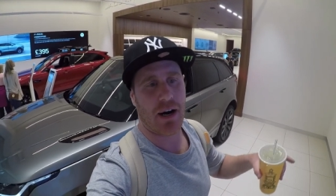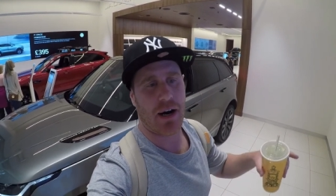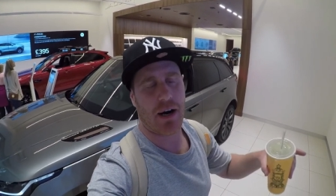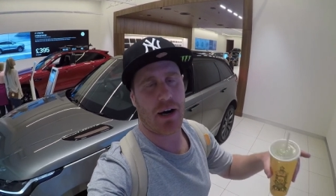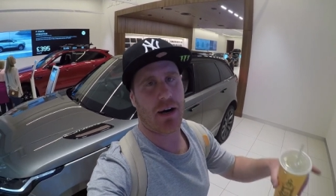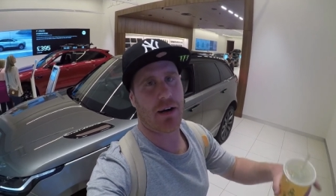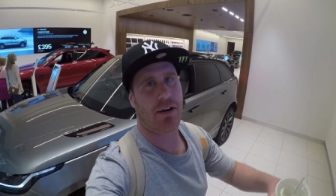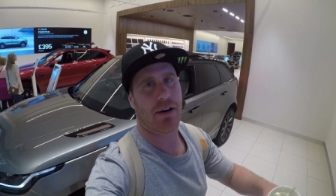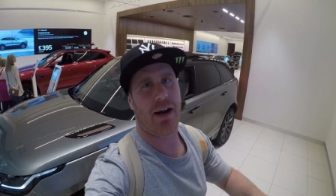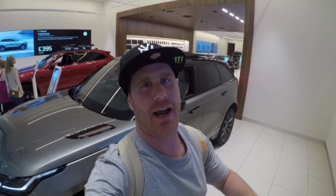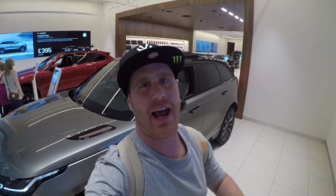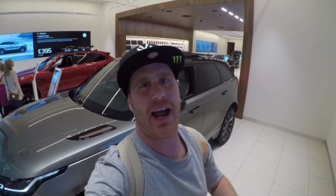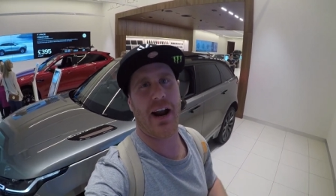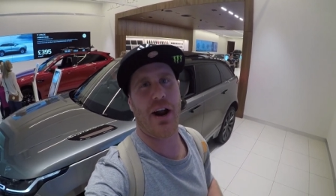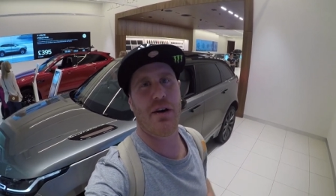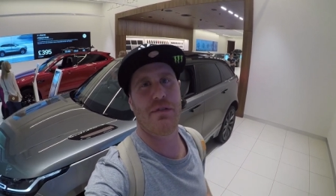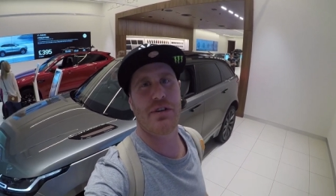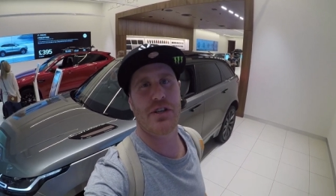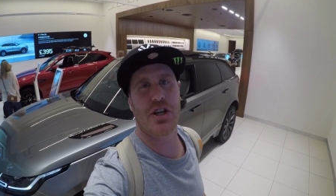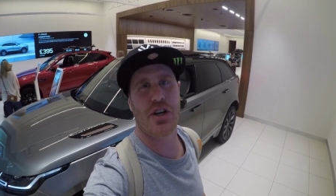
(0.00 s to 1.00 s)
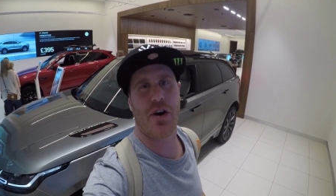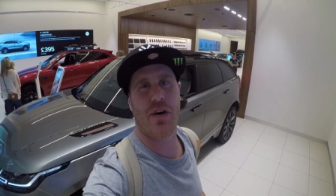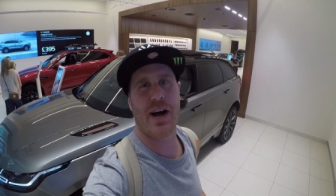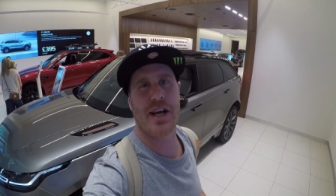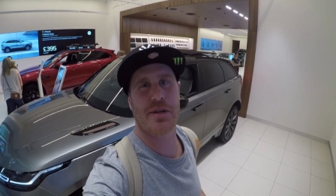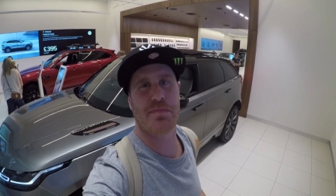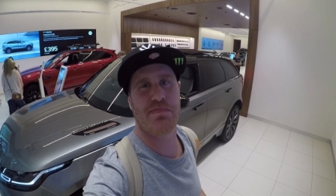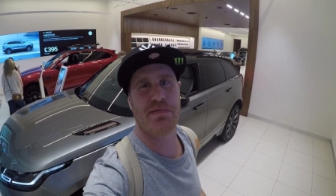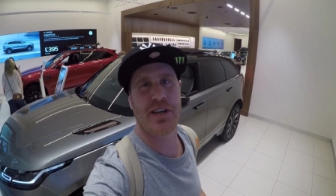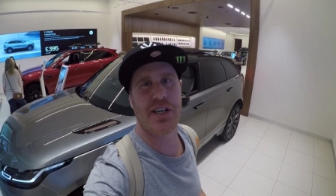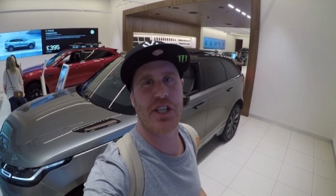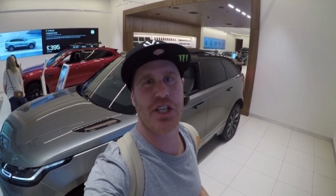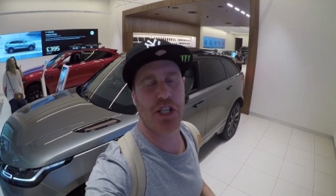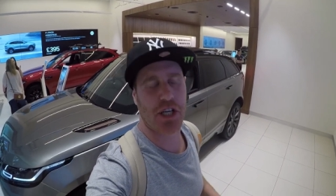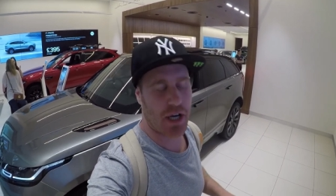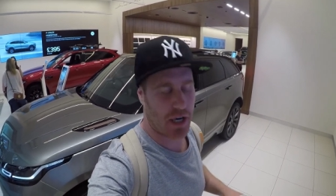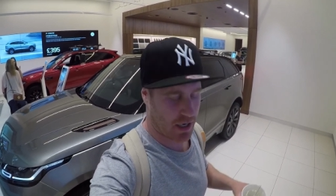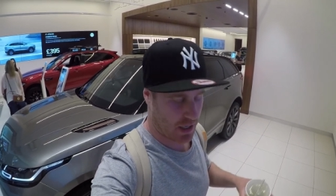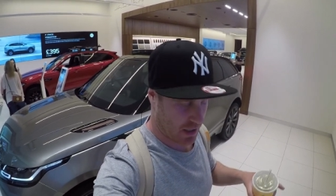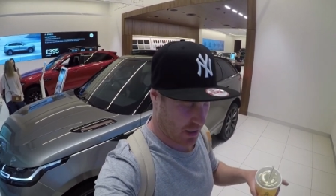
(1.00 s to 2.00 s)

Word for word: we're going to head over to Knightsbridge,